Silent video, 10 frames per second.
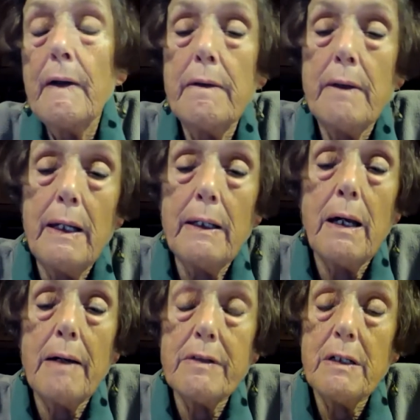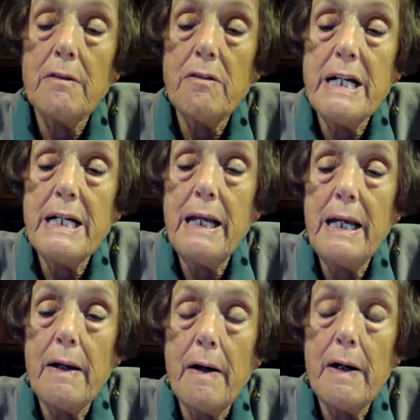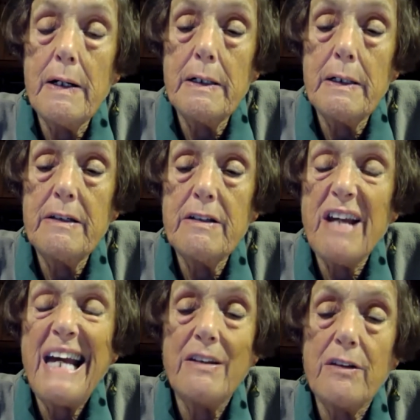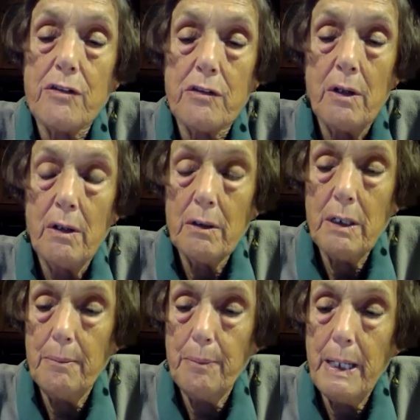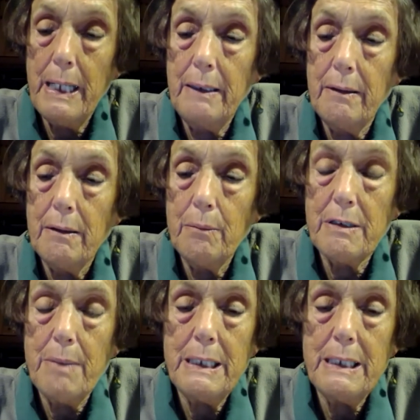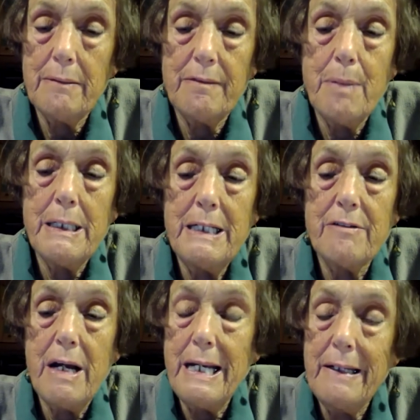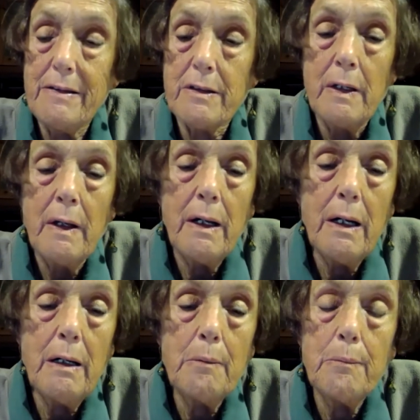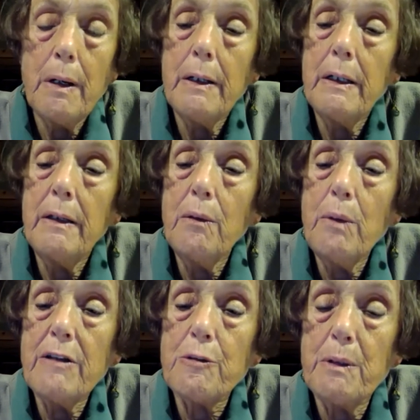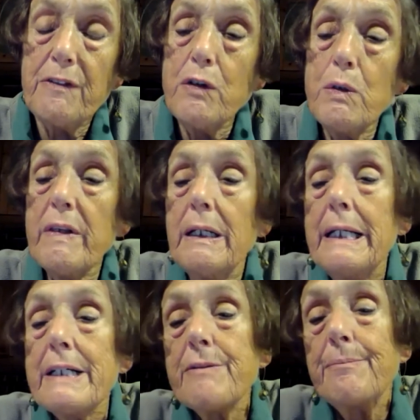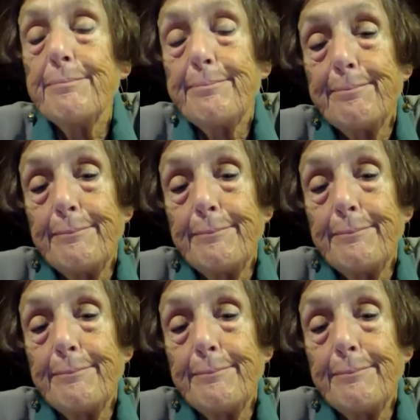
and then having a really intense campaign with money raised in the weeks before the election.